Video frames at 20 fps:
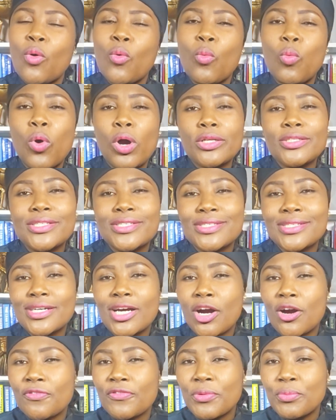what
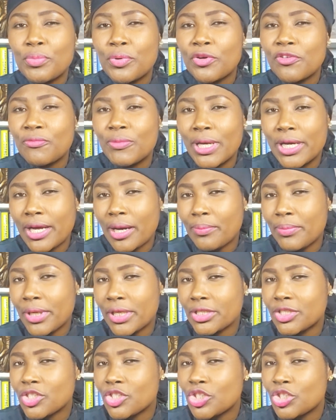self improvement
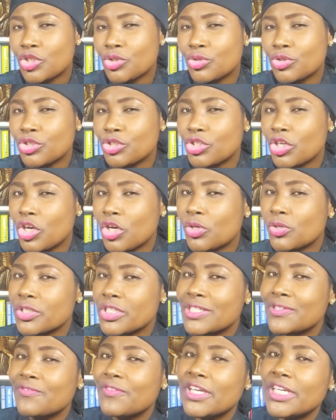habits should you
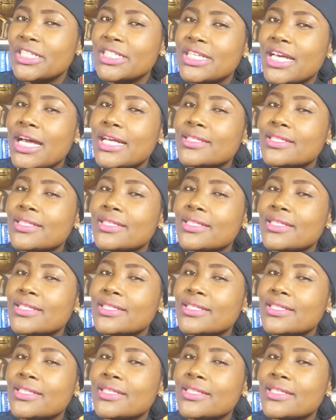cultivate